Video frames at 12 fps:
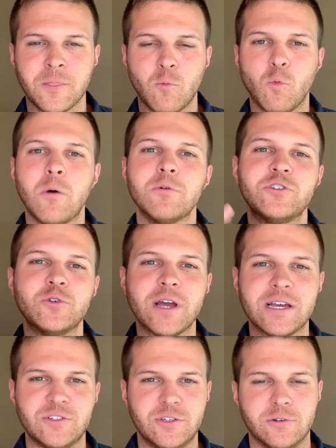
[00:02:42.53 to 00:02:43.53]
What would you
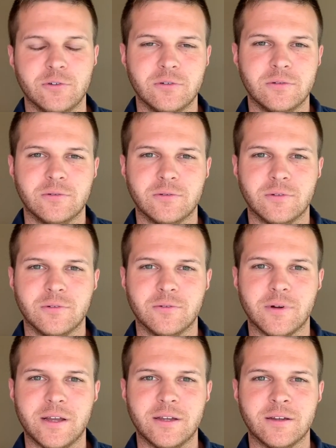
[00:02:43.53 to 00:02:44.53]
guys do,
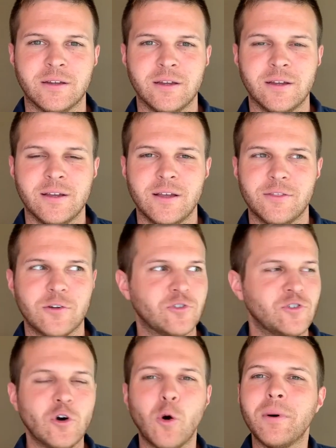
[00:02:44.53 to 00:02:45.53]
right? There's
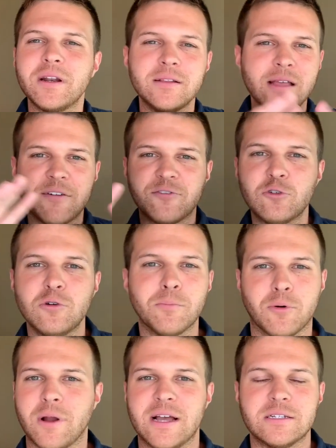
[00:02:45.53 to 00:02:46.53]
nobody left to
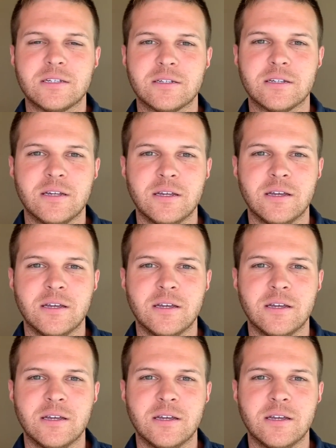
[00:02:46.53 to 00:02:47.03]
impress.